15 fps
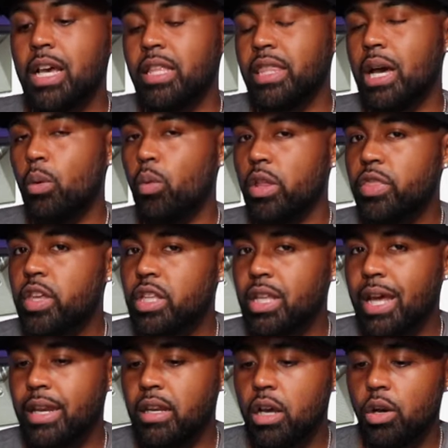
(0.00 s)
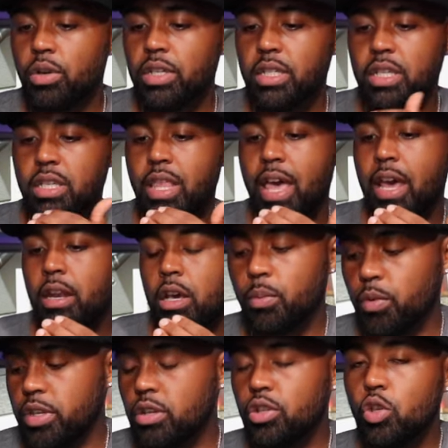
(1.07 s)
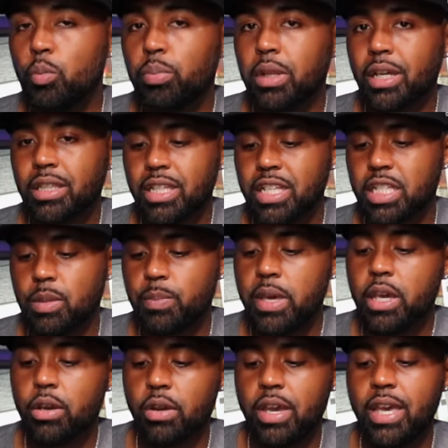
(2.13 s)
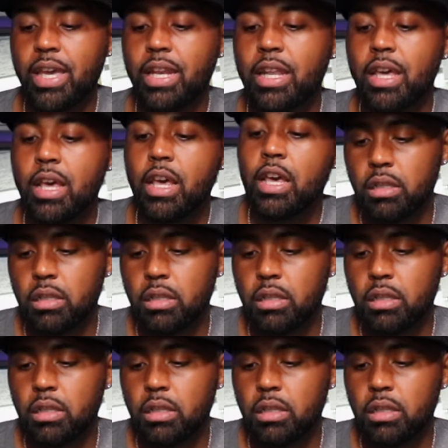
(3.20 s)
Now, one thing that I noticed is that when you do plug this speaker in,